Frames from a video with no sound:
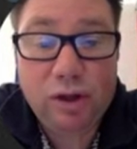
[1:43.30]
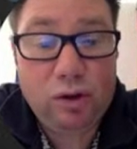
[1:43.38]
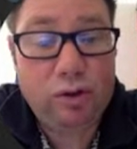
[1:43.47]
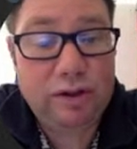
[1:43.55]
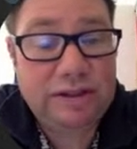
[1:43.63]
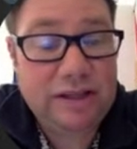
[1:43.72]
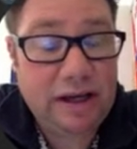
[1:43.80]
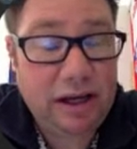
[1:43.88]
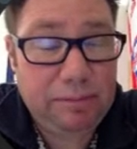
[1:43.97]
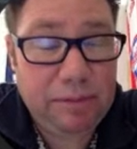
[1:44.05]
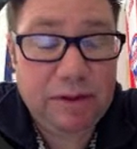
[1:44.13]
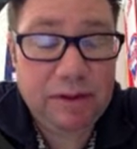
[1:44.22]
On
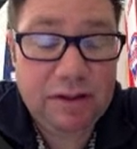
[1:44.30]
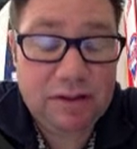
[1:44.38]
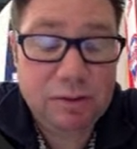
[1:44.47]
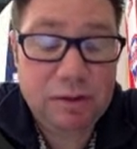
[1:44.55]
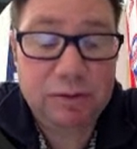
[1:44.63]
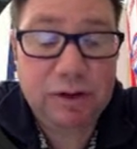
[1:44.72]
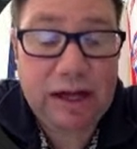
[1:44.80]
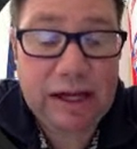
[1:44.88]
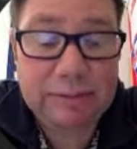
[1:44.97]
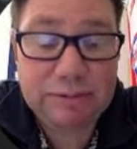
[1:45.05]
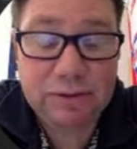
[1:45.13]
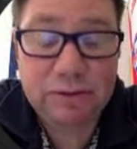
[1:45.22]
top of this, we will
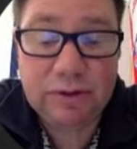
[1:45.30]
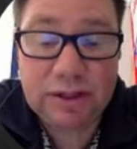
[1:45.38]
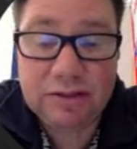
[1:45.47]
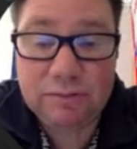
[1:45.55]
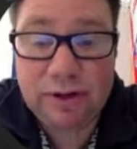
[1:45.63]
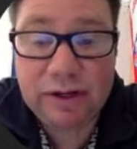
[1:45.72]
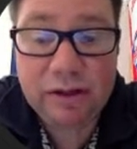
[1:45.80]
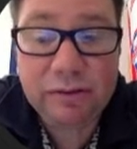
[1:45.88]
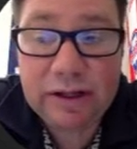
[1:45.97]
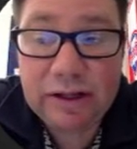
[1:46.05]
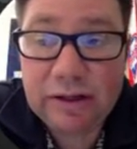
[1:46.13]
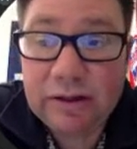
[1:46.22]
absolutely
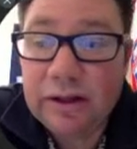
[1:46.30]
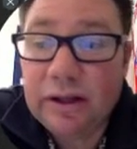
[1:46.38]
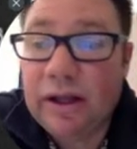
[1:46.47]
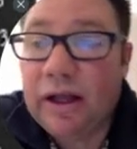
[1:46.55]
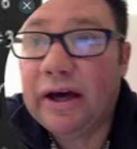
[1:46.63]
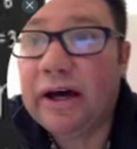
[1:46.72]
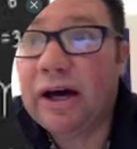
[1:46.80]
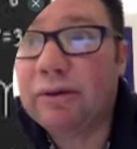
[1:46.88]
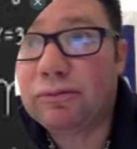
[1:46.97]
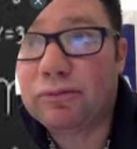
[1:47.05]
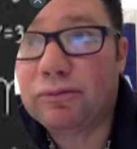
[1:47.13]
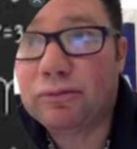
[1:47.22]
sprinkle in
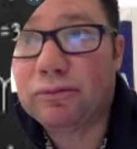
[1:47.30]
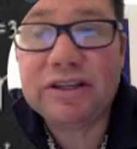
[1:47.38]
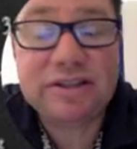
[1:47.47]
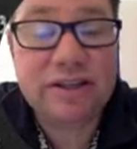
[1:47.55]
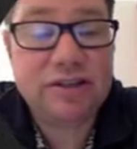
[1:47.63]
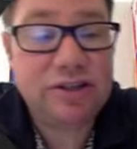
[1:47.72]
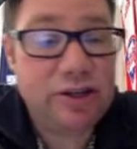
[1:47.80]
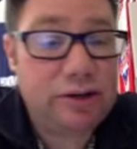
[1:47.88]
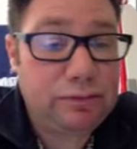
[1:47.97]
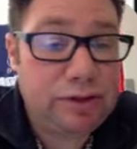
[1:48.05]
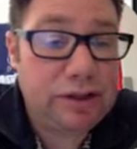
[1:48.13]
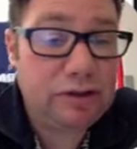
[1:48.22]

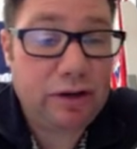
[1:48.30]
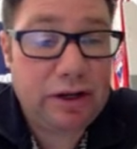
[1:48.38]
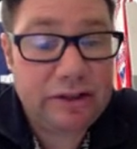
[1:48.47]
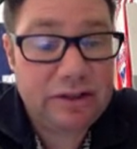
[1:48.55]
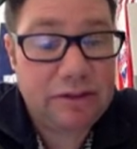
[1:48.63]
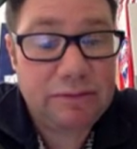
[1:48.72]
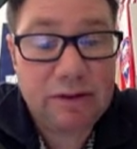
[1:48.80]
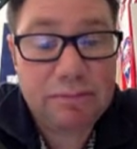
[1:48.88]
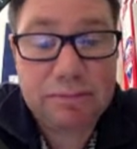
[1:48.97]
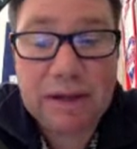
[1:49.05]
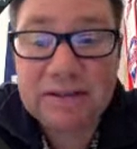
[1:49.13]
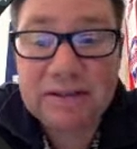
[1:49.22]
reteaching, relearning some of the
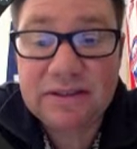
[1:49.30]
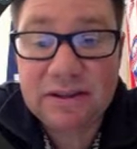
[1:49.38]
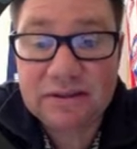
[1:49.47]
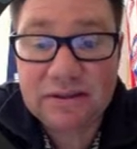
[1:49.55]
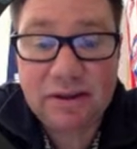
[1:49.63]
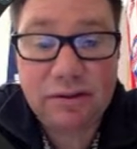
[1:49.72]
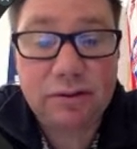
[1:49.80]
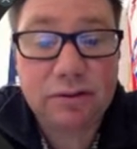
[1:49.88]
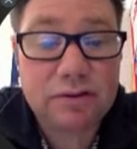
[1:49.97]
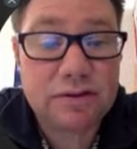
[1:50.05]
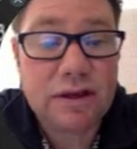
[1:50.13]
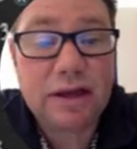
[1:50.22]
basic
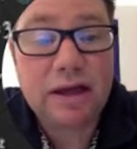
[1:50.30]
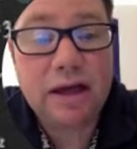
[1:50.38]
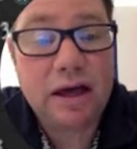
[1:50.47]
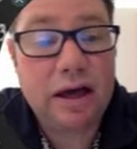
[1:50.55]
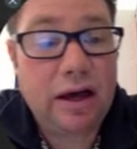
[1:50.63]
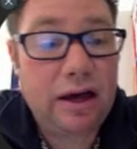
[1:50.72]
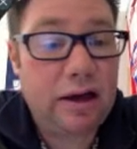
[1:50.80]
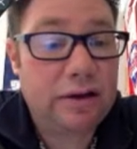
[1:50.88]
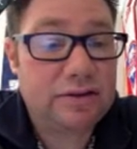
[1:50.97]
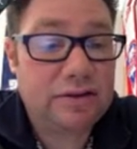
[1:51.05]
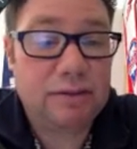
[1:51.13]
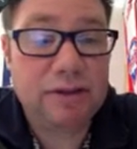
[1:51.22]
skills.
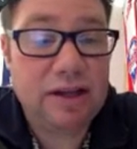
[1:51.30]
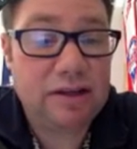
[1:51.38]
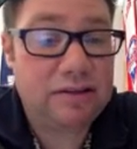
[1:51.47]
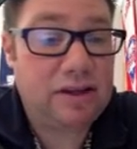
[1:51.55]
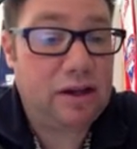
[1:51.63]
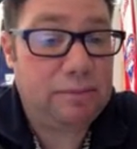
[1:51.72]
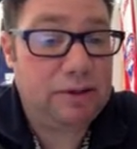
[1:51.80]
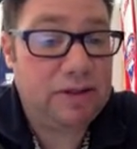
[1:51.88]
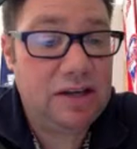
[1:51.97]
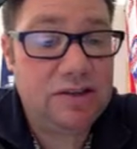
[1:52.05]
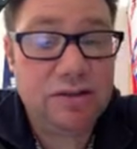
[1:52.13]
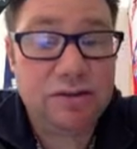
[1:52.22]
Some of that is
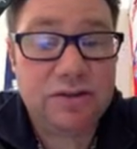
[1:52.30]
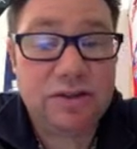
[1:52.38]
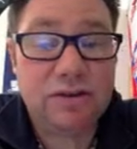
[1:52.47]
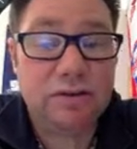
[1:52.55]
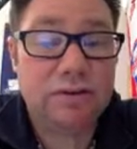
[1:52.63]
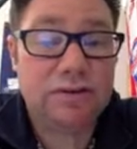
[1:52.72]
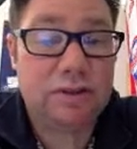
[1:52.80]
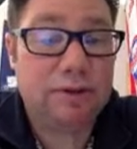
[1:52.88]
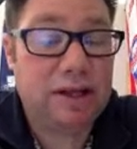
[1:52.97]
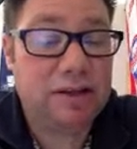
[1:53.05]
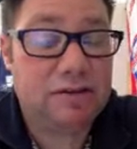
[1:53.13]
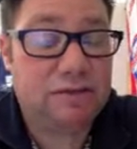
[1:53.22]
computational skills, some of
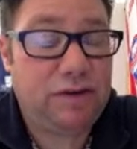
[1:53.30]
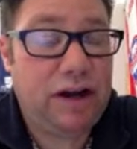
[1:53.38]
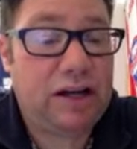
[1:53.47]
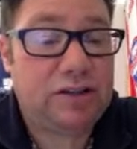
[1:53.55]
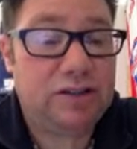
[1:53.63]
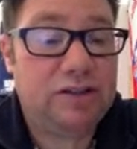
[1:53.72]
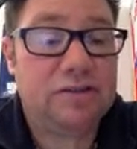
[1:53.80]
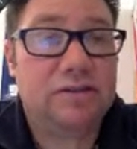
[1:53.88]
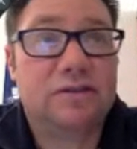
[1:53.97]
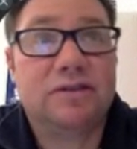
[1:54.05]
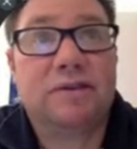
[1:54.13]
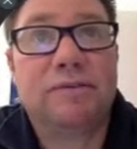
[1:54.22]
that is
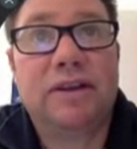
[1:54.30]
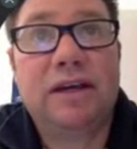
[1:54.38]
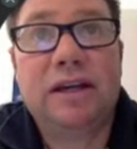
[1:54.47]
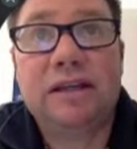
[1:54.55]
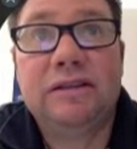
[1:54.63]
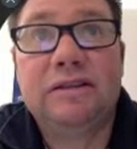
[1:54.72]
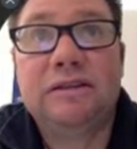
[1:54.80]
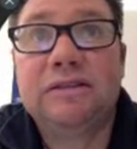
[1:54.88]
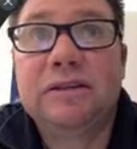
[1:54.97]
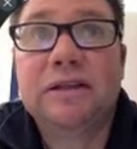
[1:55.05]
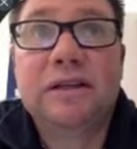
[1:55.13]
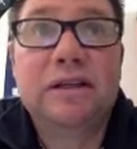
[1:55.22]
fractions, some of that
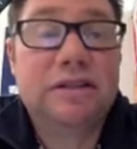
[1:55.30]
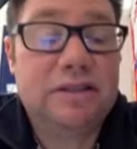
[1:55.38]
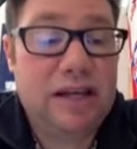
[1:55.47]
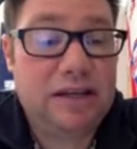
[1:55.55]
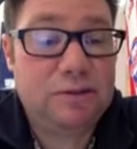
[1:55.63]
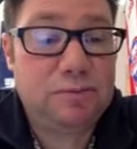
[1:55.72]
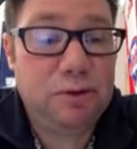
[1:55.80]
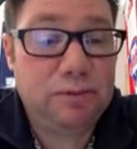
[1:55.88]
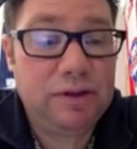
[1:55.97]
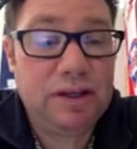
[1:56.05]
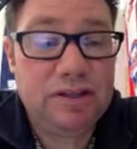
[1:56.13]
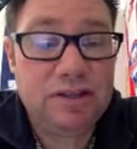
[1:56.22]
is decimal
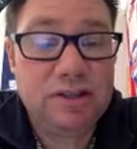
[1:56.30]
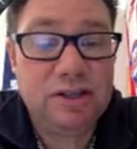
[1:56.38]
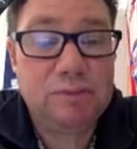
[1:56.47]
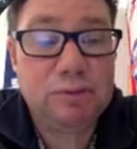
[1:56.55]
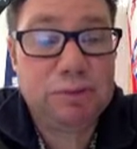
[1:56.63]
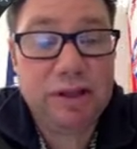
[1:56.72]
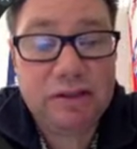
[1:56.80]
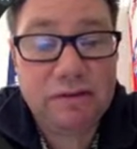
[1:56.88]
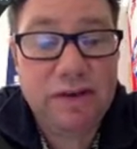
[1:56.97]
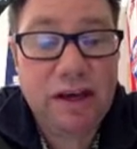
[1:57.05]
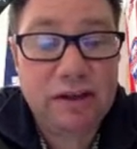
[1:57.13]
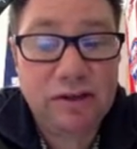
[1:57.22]
relationships, place
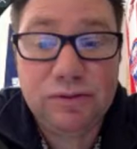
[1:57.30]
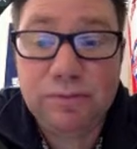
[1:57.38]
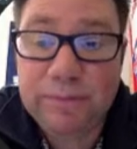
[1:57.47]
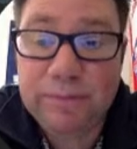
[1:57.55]
value,